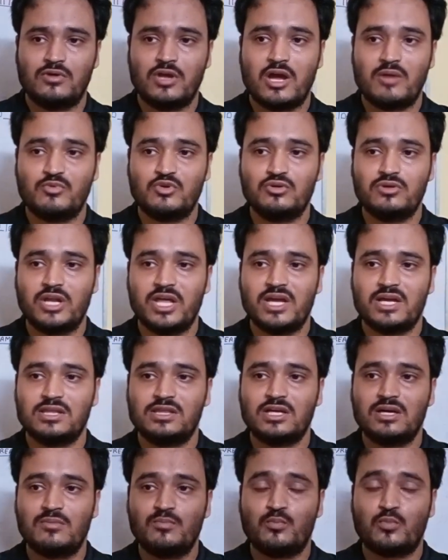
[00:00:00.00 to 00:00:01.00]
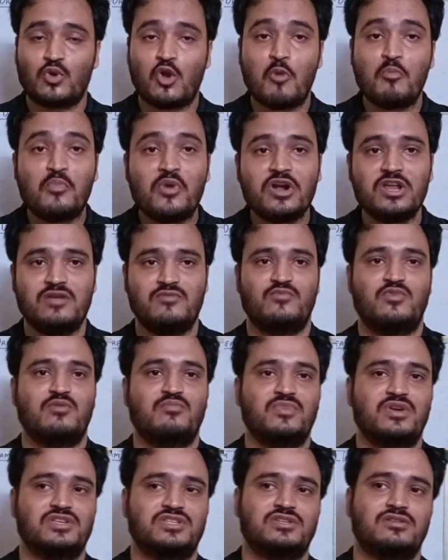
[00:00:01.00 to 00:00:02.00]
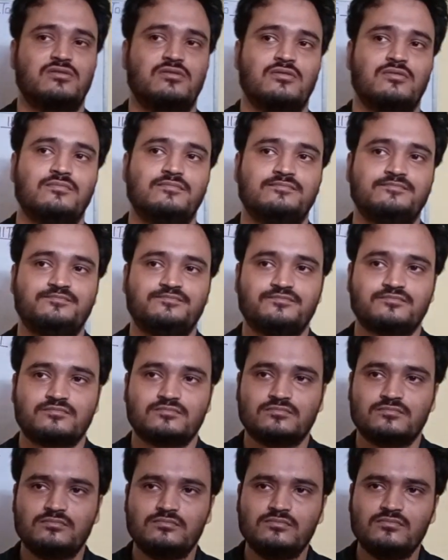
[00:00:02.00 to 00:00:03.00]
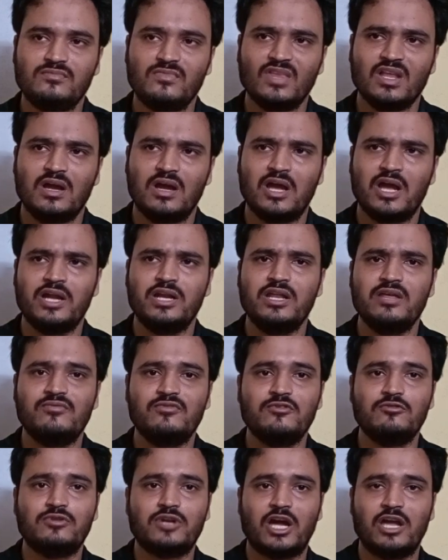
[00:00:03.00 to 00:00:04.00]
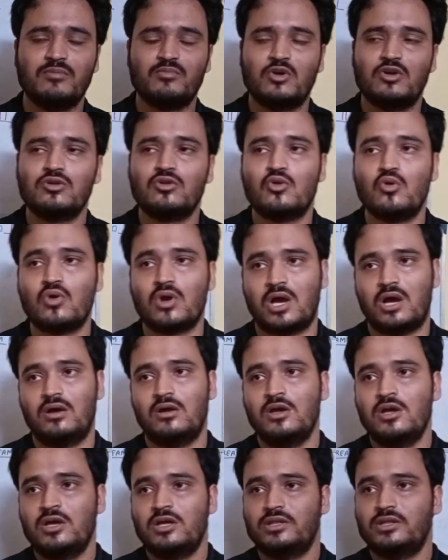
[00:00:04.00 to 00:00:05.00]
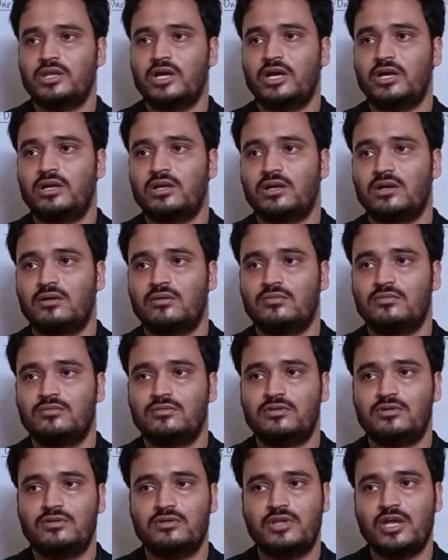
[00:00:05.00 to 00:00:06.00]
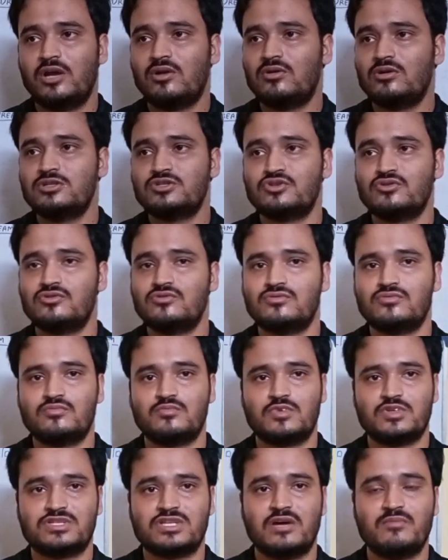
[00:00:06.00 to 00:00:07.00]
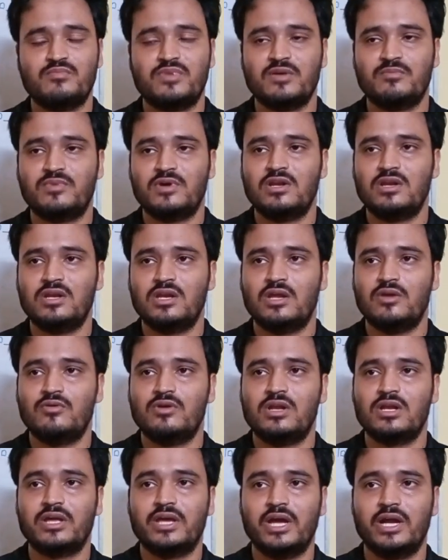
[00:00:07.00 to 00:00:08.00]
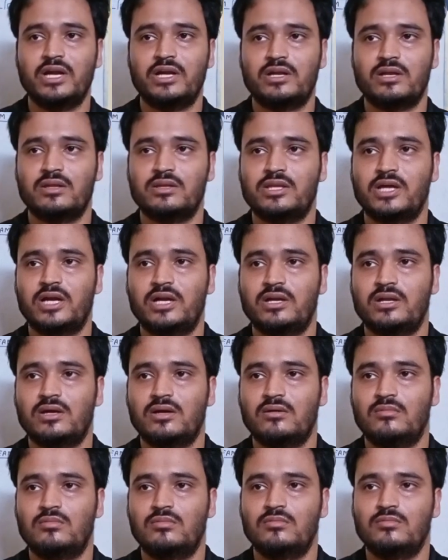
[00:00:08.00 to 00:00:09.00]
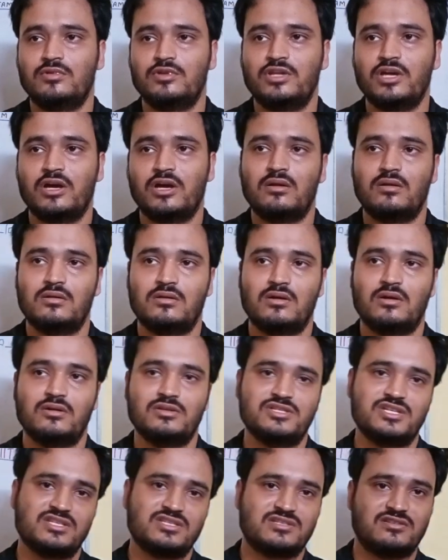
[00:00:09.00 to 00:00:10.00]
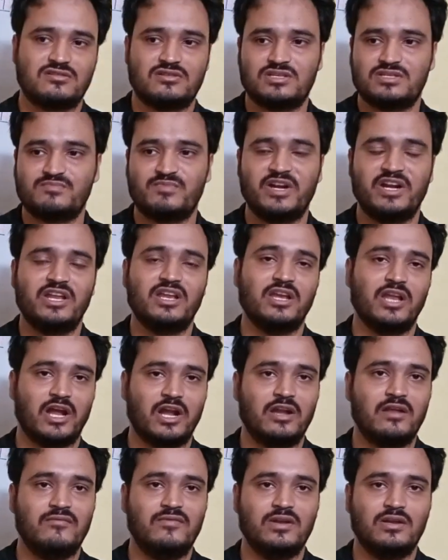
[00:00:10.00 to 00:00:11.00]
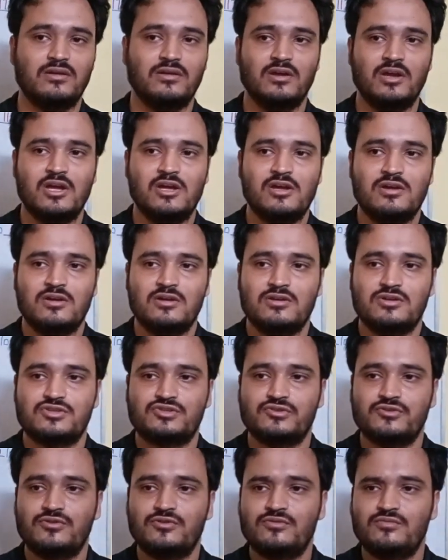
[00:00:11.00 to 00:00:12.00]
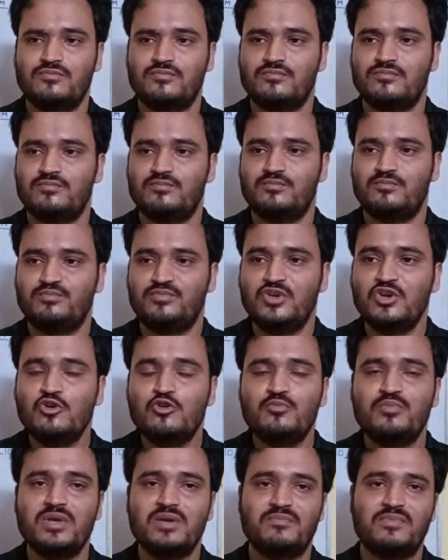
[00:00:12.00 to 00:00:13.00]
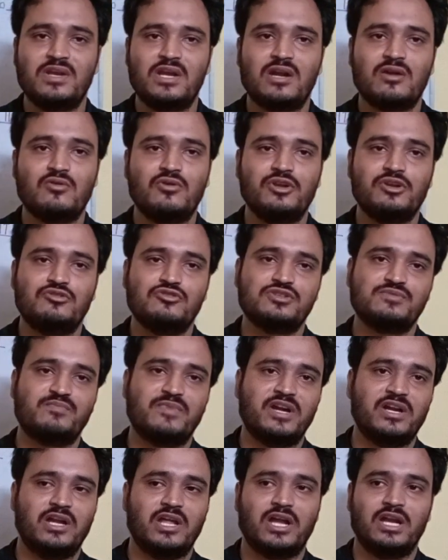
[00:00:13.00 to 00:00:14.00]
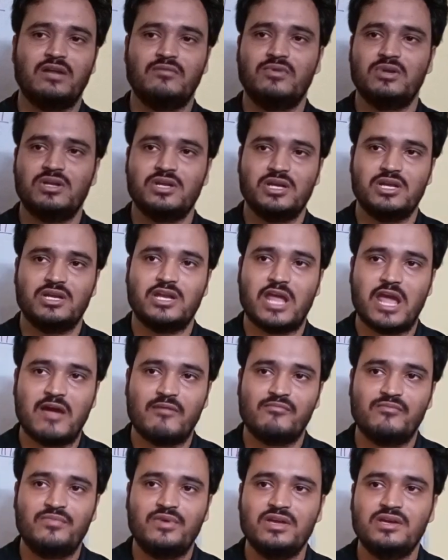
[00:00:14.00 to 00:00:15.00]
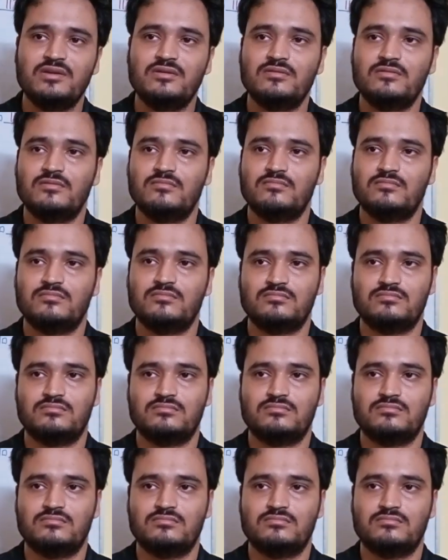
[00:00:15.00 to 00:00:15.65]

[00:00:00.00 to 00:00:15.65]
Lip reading: we have to take the proper information. And if you type on Quora, that there are also some people you will get that they are just spreading negativity. So few people are going to spread negativity in